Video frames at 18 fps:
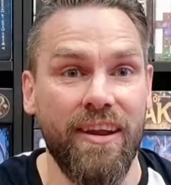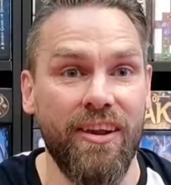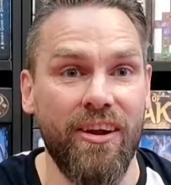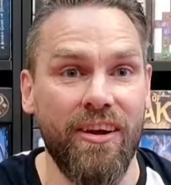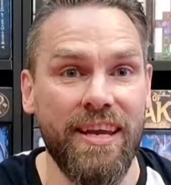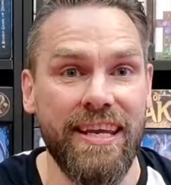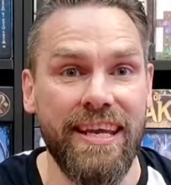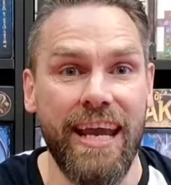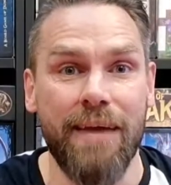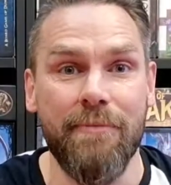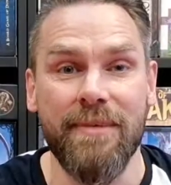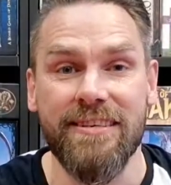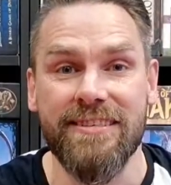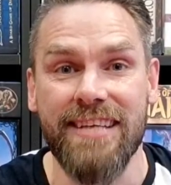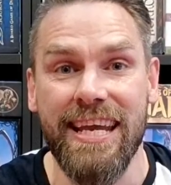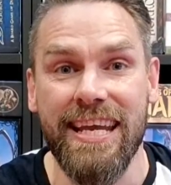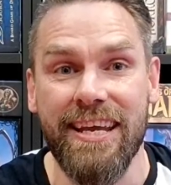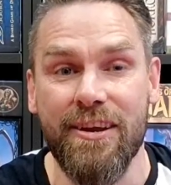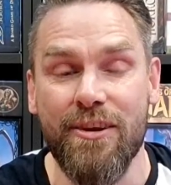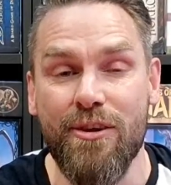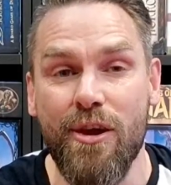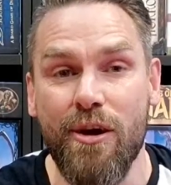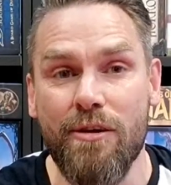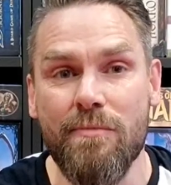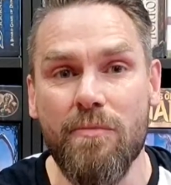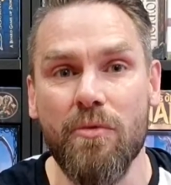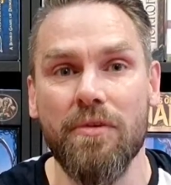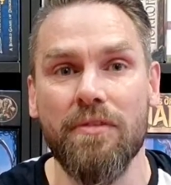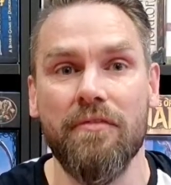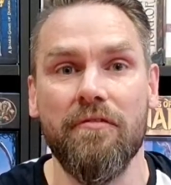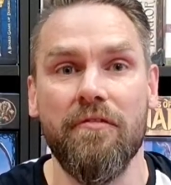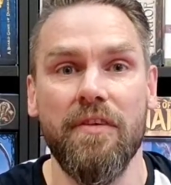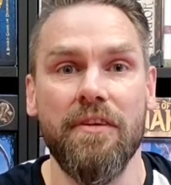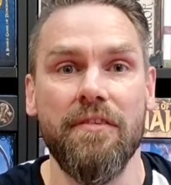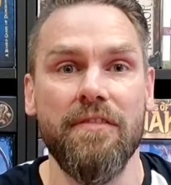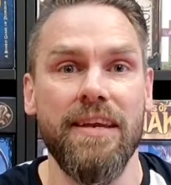light game that's taken no more than
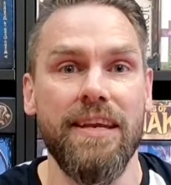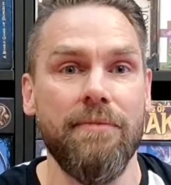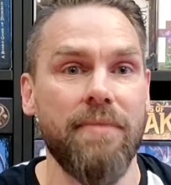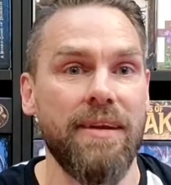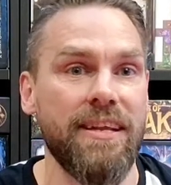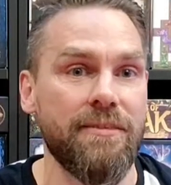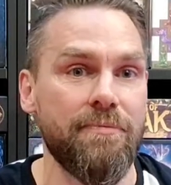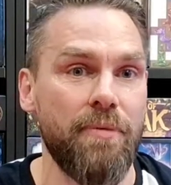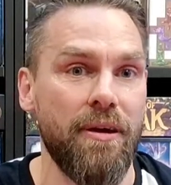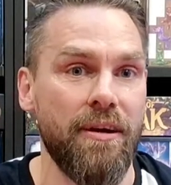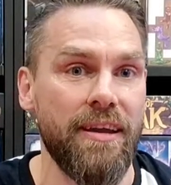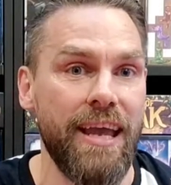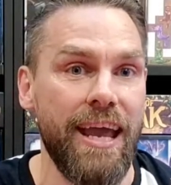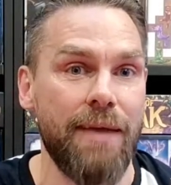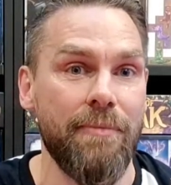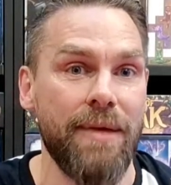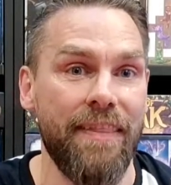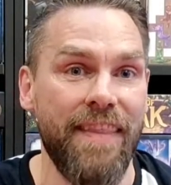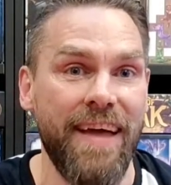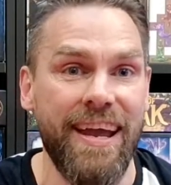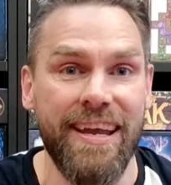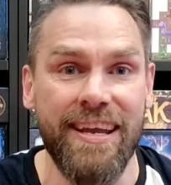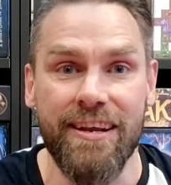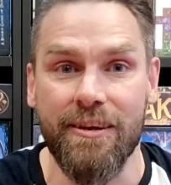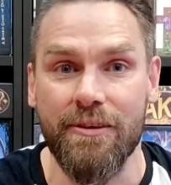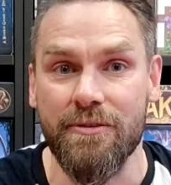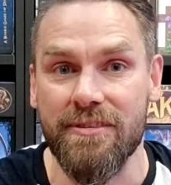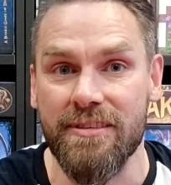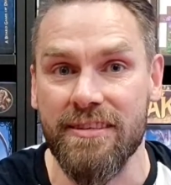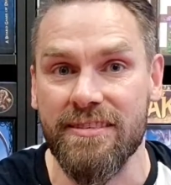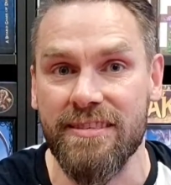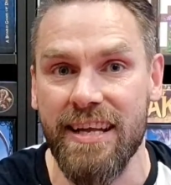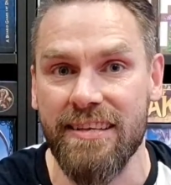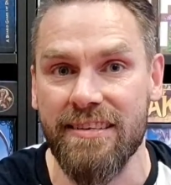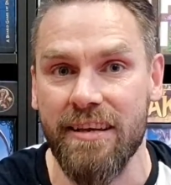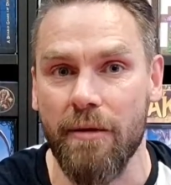15 minutes per game, and that includes the
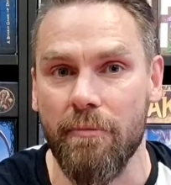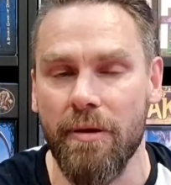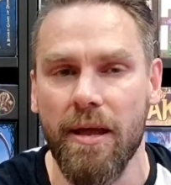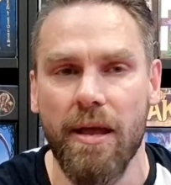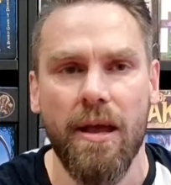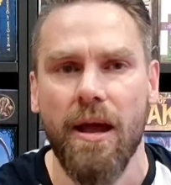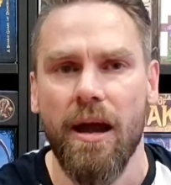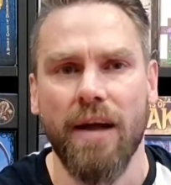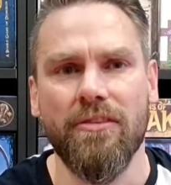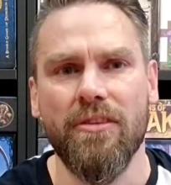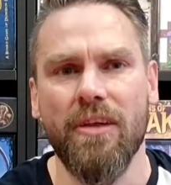setup. I